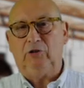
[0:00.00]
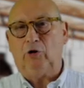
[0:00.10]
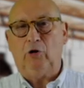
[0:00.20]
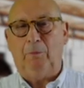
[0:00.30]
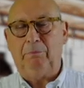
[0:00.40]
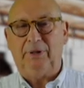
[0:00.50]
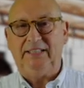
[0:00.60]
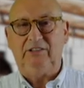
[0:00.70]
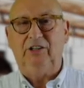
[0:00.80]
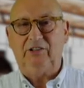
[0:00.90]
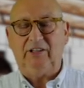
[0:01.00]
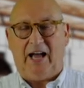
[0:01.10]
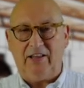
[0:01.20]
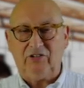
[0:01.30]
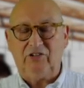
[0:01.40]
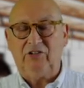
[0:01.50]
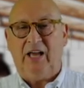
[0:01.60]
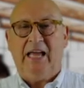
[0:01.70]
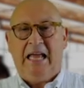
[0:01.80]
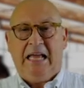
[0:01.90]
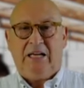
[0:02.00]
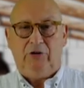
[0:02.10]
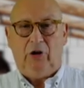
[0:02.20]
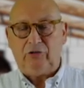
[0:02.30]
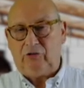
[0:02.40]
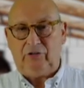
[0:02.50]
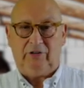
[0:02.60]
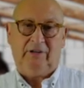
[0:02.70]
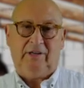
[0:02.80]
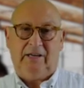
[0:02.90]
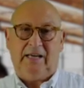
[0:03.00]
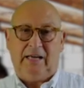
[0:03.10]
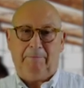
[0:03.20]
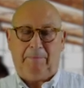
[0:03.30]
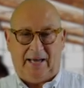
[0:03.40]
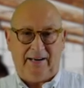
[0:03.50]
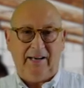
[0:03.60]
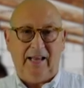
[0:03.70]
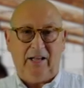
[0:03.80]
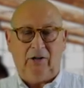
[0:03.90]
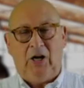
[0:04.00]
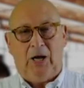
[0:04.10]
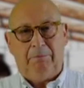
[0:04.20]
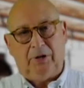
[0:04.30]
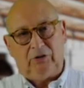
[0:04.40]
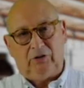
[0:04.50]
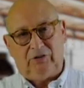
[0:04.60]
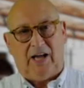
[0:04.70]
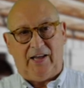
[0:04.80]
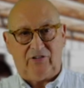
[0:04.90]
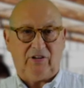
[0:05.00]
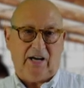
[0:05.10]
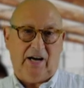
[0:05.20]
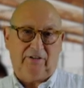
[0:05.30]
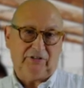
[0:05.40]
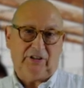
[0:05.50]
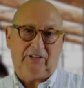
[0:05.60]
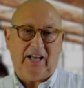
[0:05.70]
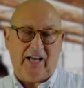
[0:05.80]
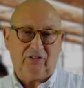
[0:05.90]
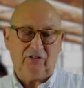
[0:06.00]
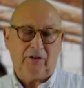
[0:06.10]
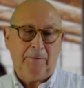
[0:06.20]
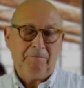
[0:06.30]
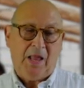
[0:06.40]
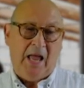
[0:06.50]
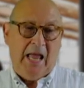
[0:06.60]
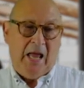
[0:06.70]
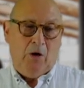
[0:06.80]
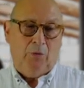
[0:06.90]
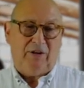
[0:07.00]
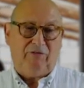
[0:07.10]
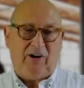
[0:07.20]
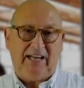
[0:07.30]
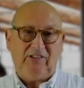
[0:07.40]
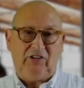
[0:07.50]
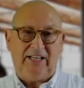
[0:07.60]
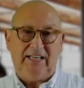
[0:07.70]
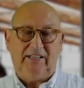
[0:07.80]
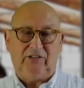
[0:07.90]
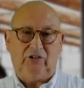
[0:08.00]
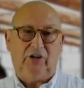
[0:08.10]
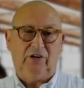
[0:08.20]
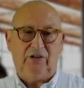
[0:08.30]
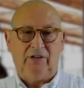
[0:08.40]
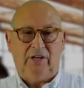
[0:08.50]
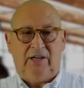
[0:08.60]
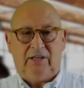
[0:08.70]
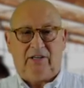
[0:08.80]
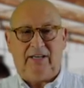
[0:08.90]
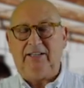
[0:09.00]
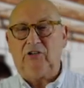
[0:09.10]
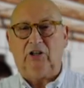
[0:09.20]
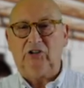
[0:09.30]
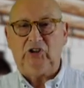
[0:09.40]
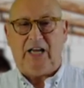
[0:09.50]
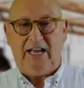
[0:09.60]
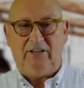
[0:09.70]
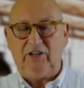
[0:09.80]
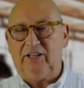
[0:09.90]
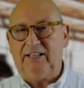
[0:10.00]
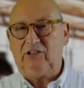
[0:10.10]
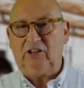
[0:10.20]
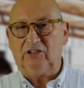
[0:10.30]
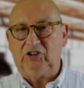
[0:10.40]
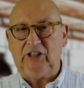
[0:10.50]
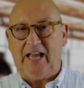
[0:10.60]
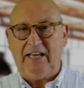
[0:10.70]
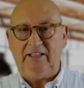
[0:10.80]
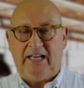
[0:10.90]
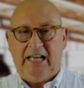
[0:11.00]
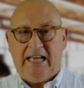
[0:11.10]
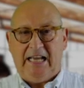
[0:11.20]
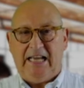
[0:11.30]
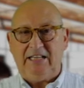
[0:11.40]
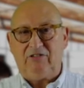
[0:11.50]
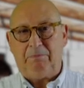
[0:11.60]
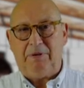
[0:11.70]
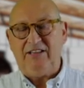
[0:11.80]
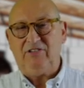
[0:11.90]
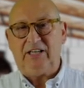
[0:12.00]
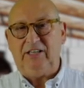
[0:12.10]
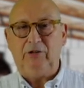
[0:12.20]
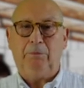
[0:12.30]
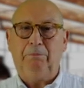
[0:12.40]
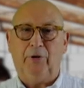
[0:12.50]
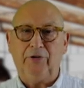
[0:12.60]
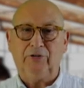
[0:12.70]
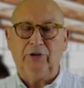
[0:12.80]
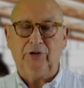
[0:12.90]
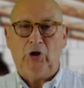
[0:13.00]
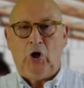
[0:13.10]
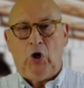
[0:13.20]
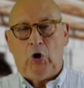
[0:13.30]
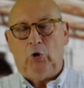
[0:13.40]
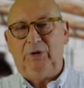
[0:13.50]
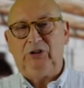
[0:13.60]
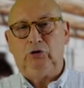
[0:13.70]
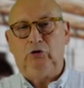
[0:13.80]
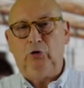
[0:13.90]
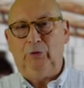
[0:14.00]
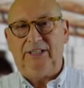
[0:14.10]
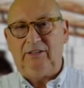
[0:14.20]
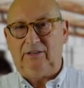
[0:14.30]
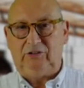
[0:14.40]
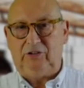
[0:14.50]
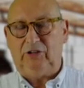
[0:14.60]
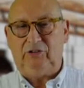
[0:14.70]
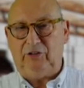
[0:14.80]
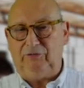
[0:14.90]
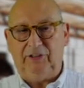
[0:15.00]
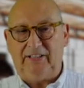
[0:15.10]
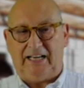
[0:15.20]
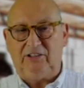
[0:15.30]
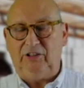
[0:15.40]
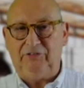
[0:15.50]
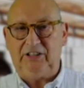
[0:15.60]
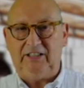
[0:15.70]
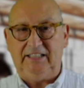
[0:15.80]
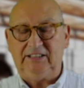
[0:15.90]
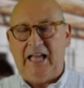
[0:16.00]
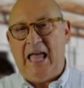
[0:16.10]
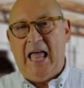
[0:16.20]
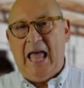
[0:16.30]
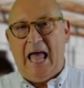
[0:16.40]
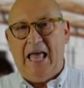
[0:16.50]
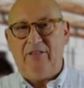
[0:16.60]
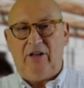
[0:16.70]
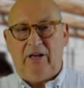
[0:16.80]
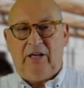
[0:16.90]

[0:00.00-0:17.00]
to complete the tasks, not parallel, but task after task. We find here the critical chain. The critical chain is basically the person who is doing the different activities, and